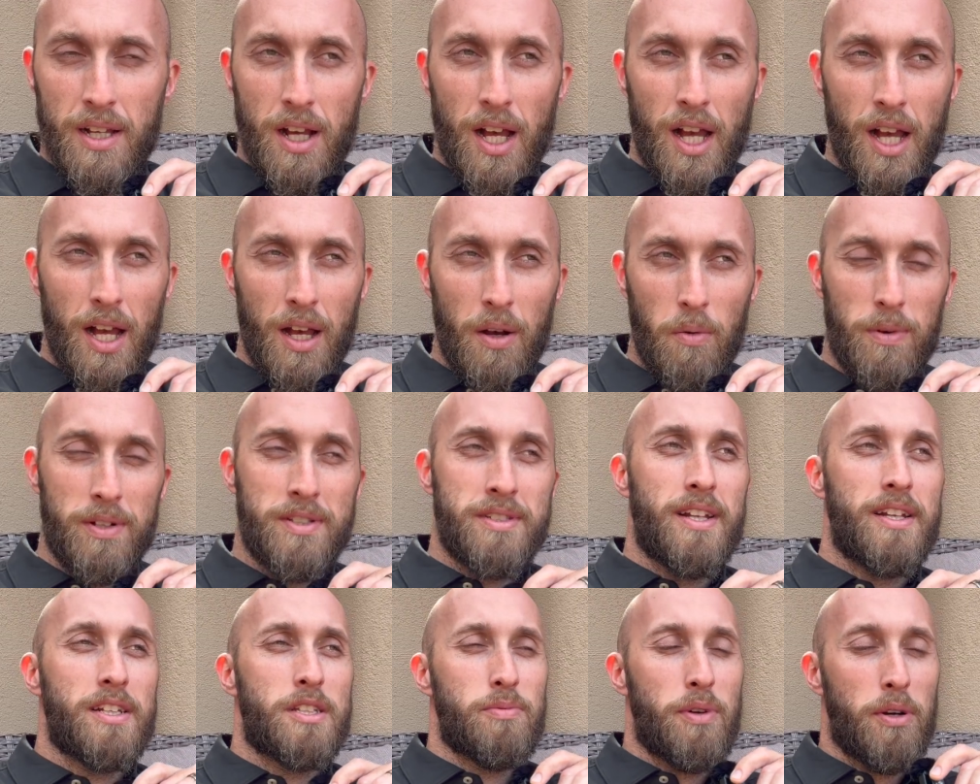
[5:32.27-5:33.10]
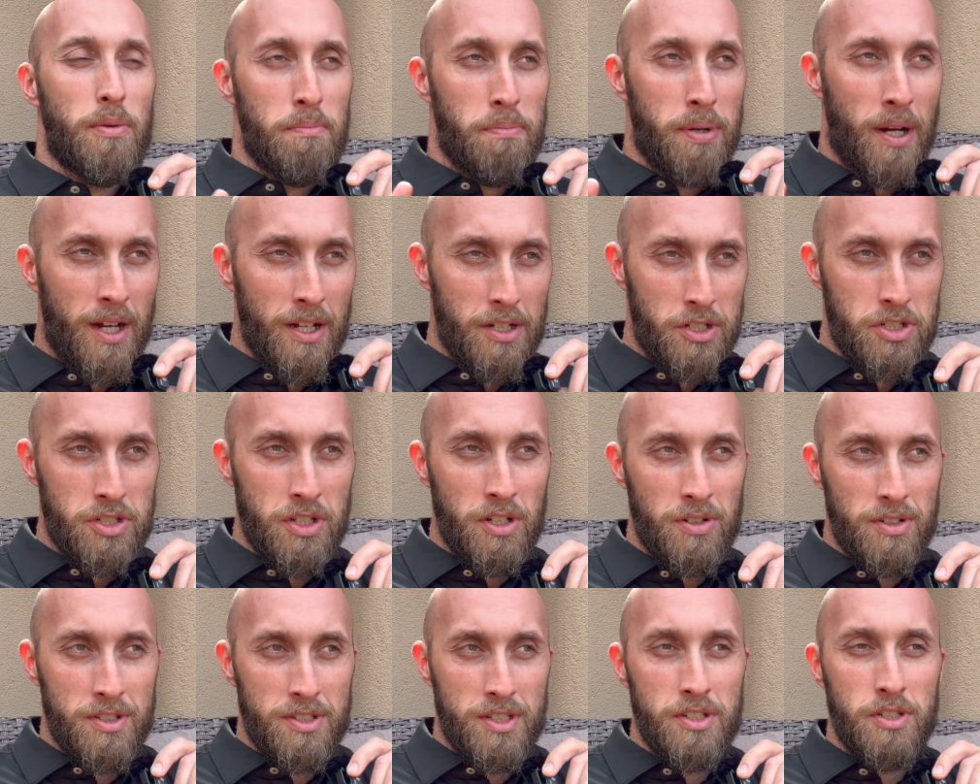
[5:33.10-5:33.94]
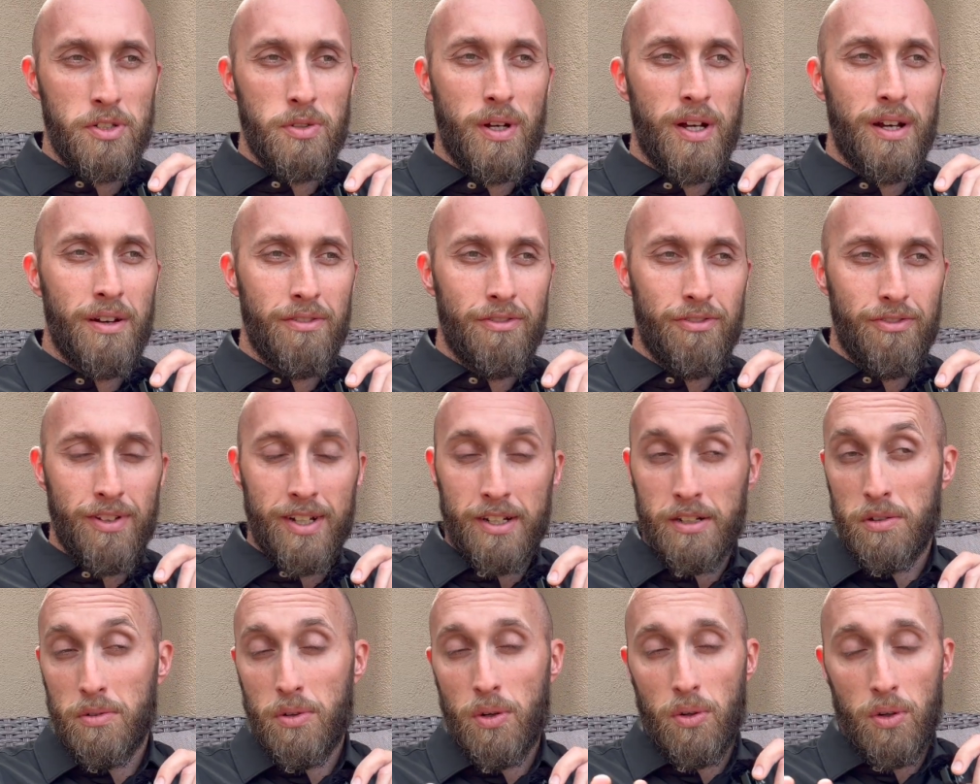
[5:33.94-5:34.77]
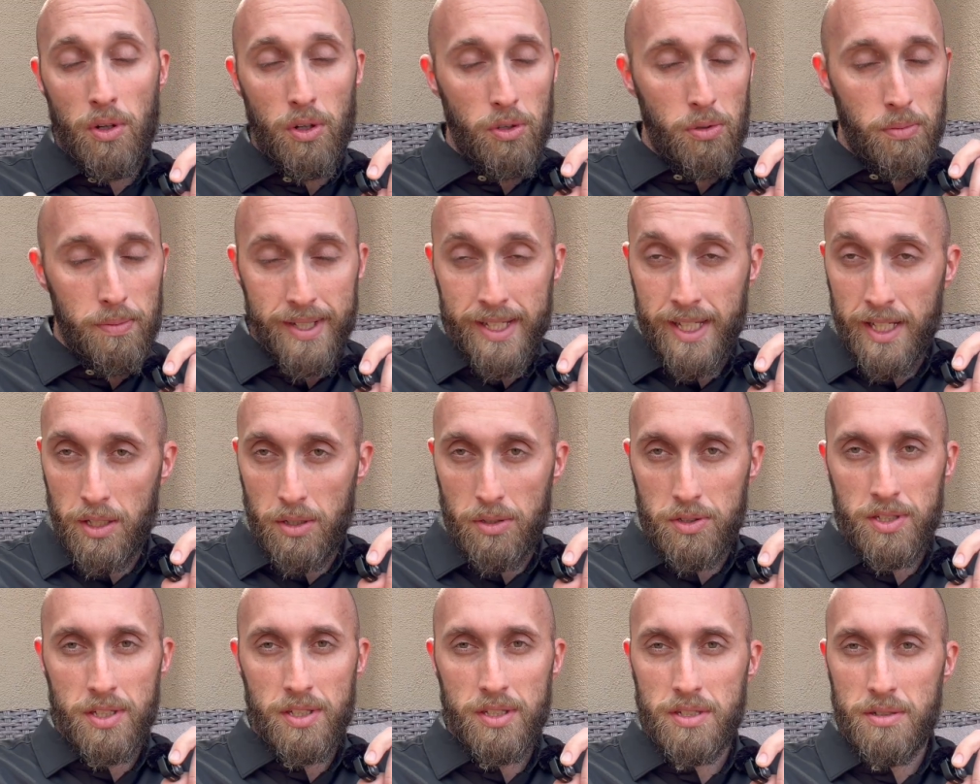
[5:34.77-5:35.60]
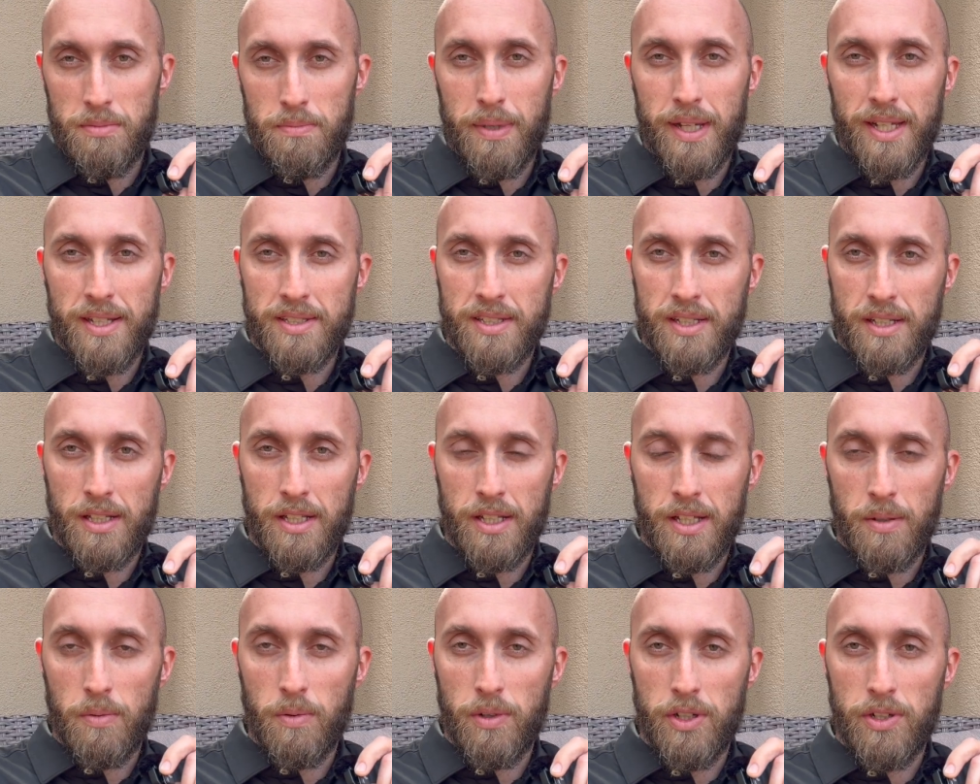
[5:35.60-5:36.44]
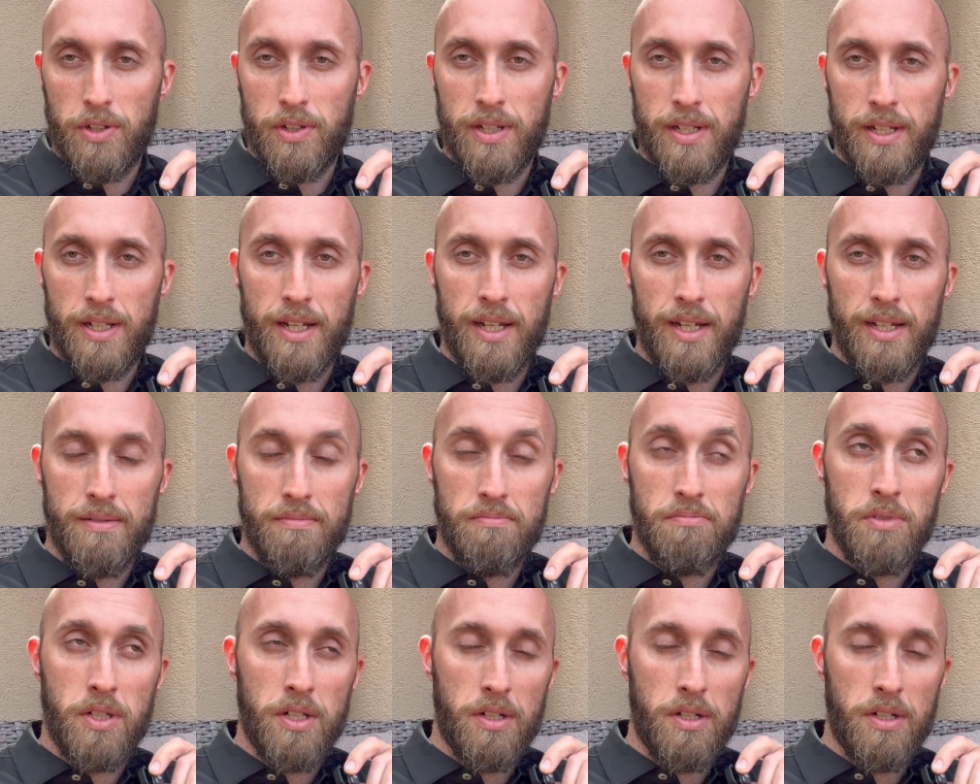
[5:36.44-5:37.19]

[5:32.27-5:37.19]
What's nice about Bosch, though, is they do have like a whole home ecosystem, basically, where you can get,